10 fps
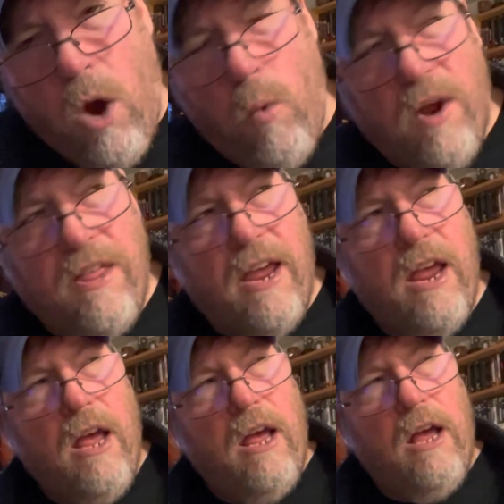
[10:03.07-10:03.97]
with it
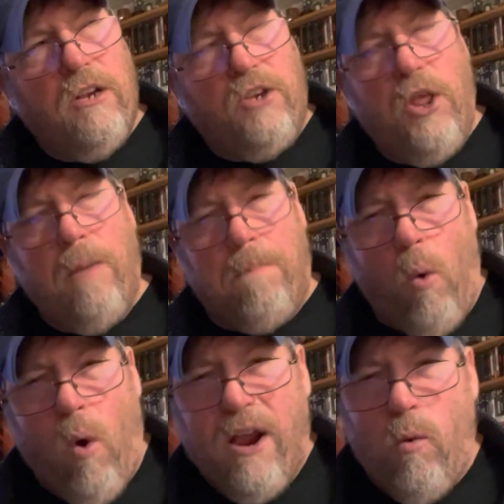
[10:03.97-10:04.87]
to the
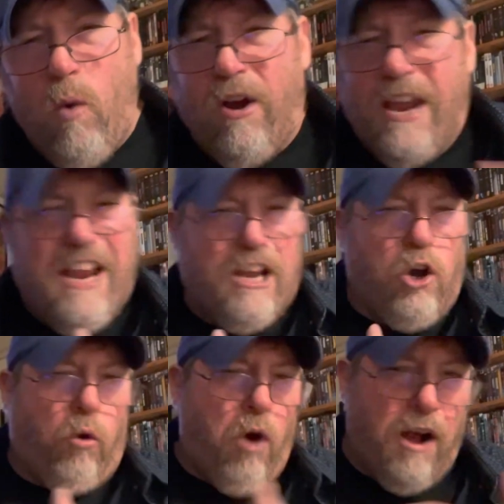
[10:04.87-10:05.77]
point where it
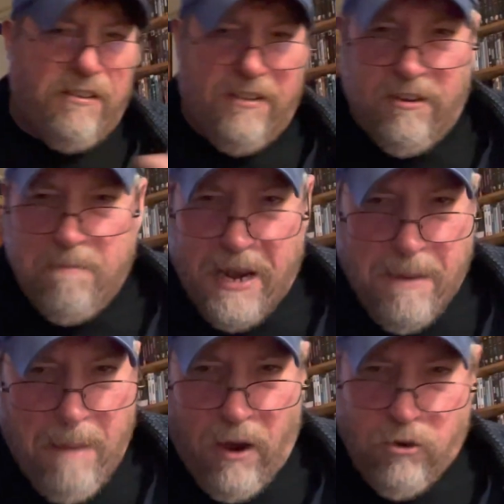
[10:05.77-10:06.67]
crosses many
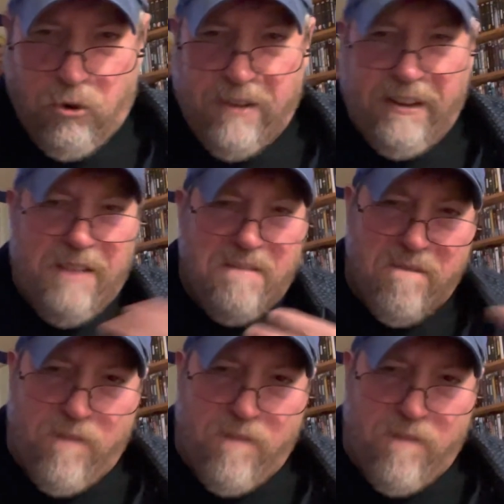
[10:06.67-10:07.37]
boundaries, even